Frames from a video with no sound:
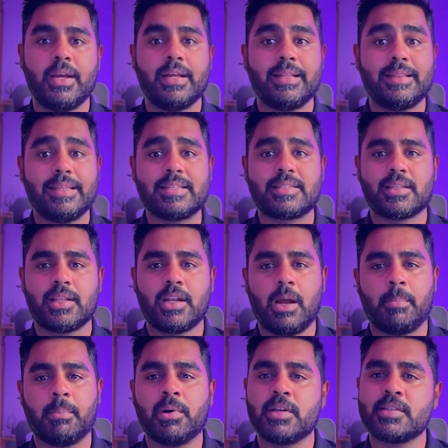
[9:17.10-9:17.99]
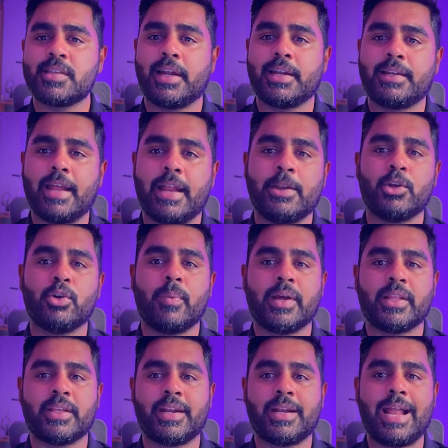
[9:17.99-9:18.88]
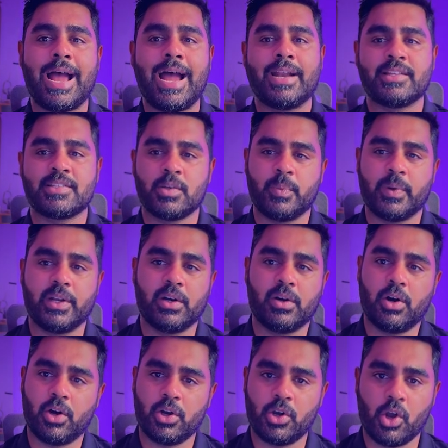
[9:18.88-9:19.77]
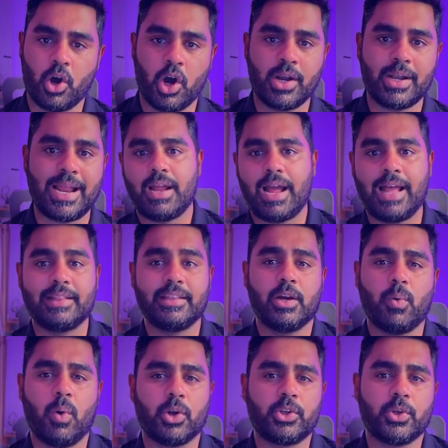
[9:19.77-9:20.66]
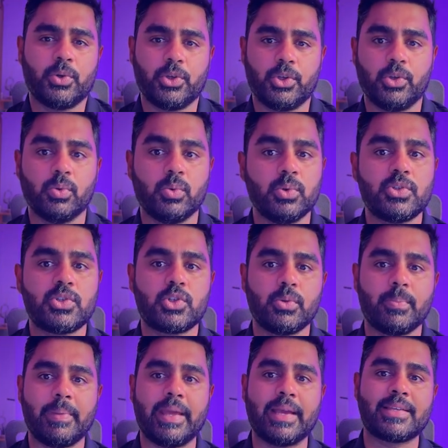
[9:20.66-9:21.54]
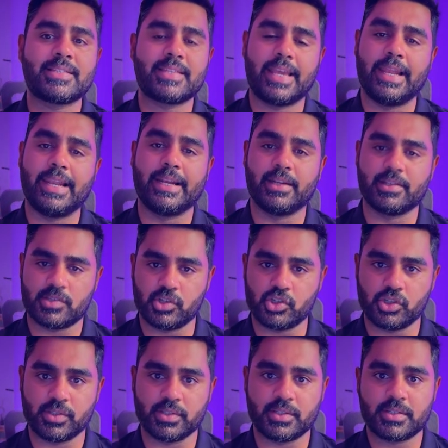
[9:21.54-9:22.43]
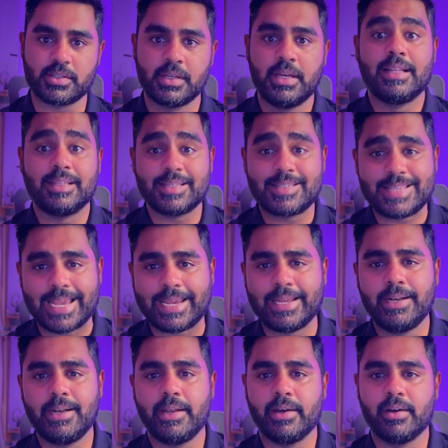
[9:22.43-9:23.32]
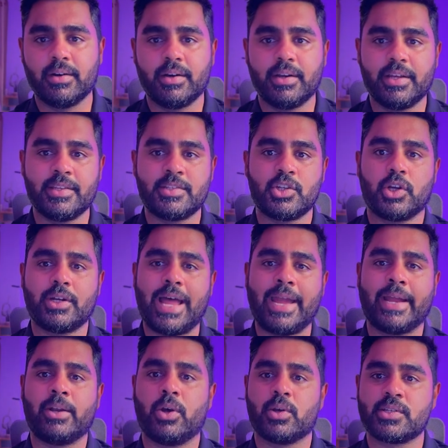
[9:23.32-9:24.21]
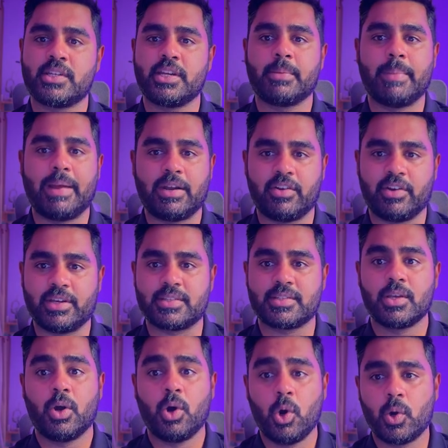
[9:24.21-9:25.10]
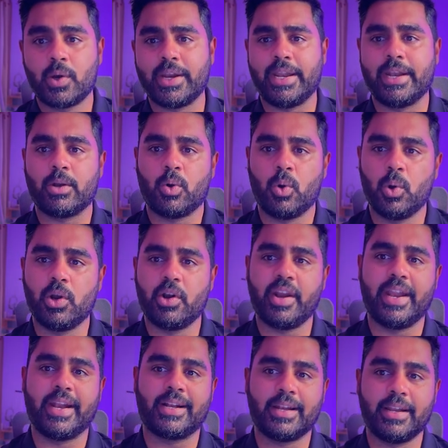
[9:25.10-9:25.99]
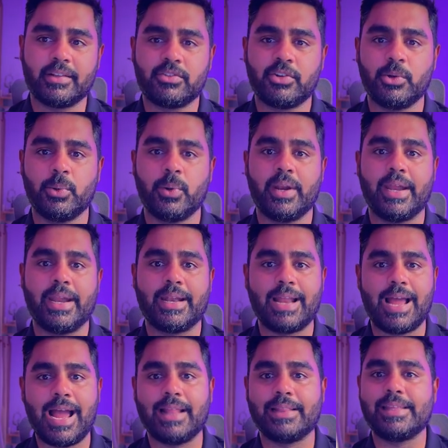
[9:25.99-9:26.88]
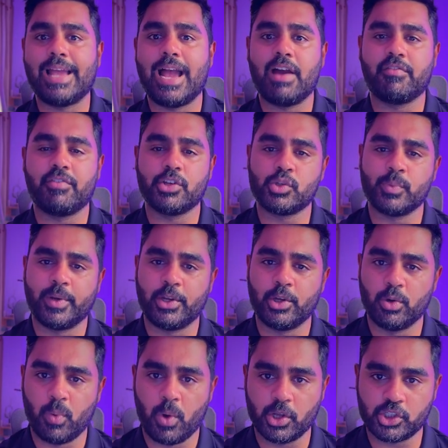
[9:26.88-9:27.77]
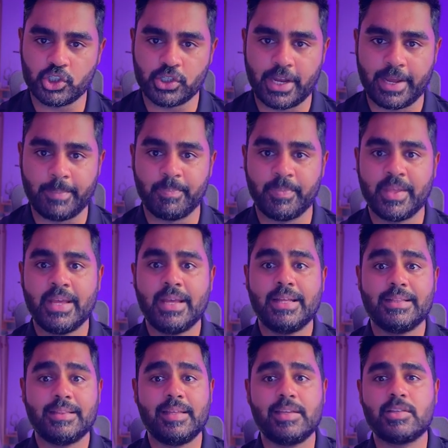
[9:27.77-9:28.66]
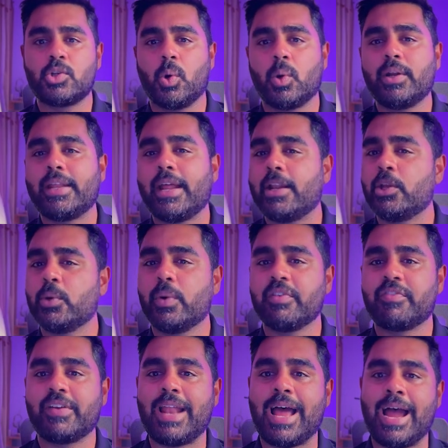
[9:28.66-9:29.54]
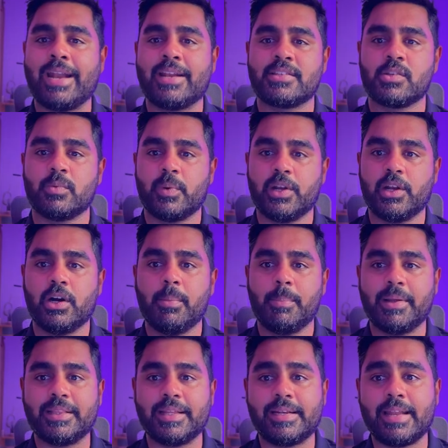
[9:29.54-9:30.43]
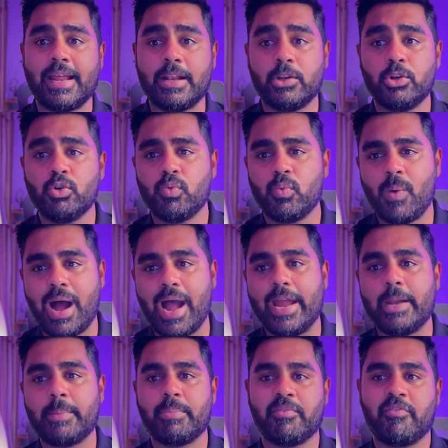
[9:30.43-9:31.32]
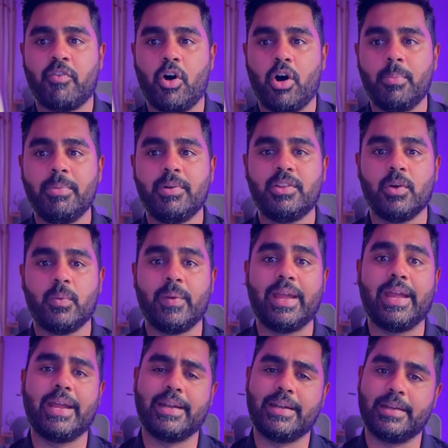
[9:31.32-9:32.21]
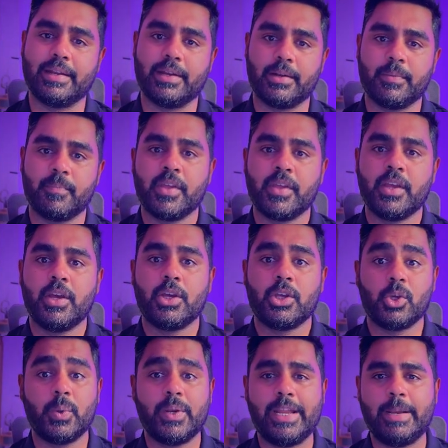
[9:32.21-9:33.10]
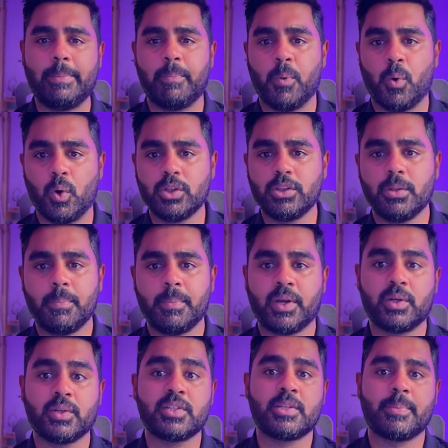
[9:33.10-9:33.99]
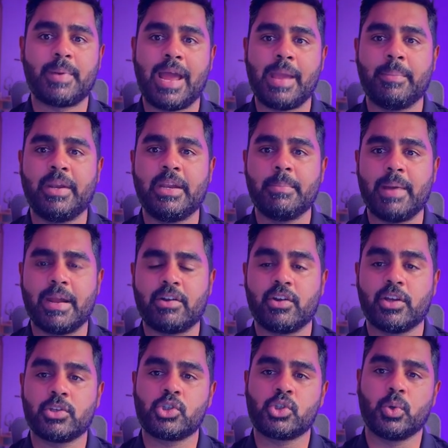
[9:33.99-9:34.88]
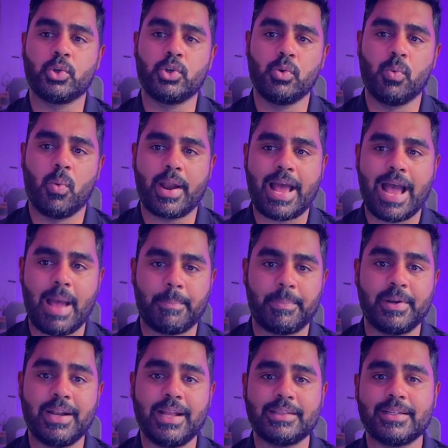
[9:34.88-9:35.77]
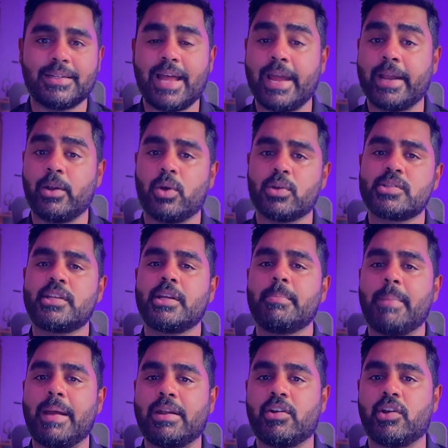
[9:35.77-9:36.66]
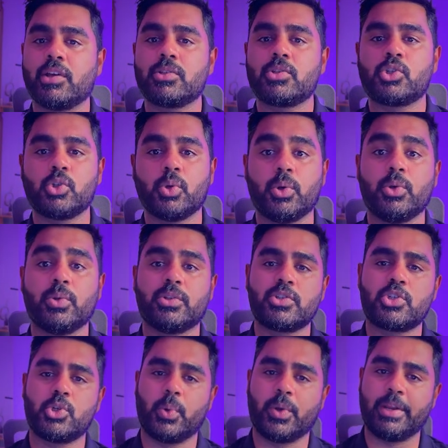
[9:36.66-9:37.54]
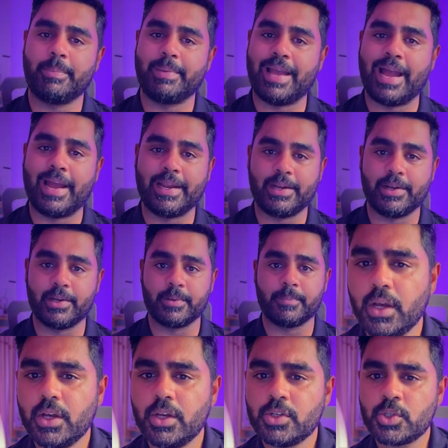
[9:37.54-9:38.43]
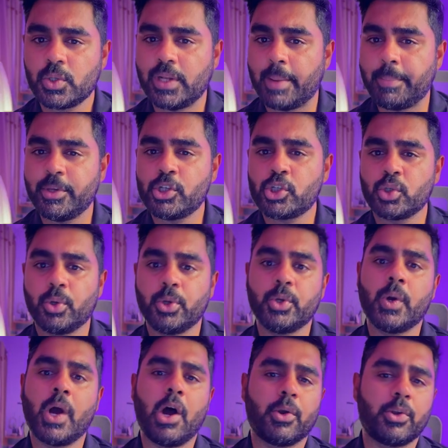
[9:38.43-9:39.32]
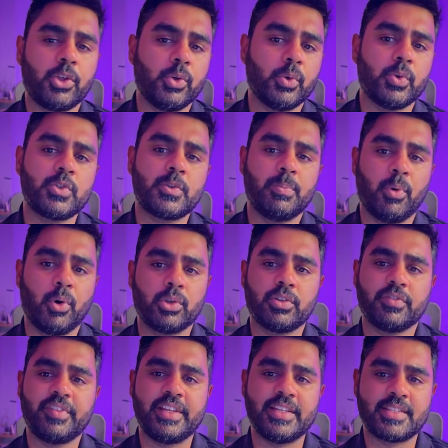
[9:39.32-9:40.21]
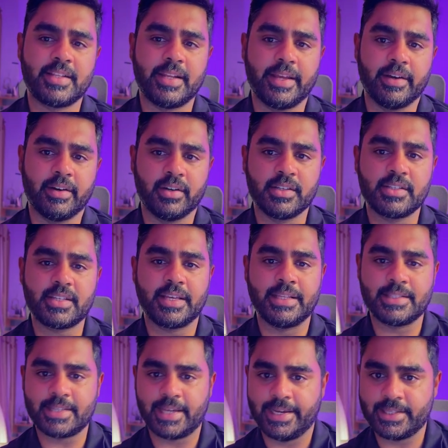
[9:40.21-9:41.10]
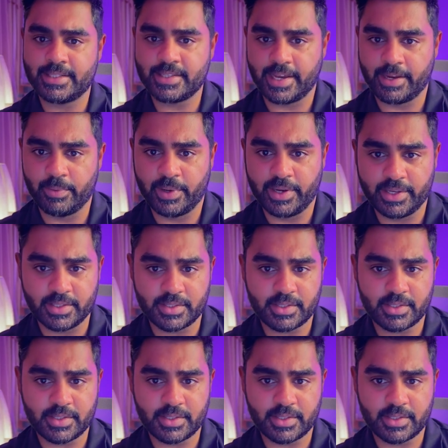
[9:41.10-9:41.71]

These are the numbers that tell you whether an ad is a winner or not, and they're what you use to make scaling decisions. The second layer is your diagnostic metrics: hook rate, hold rate, click-through rate, and the average video watch time. These don't tell you if an ad is a winner, but they tell you why it performed the way it did. You need both because the primary metrics show you what happened and the diagnostic metrics show you the story behind it. So let me show you how to use both of these layers inside Segwise.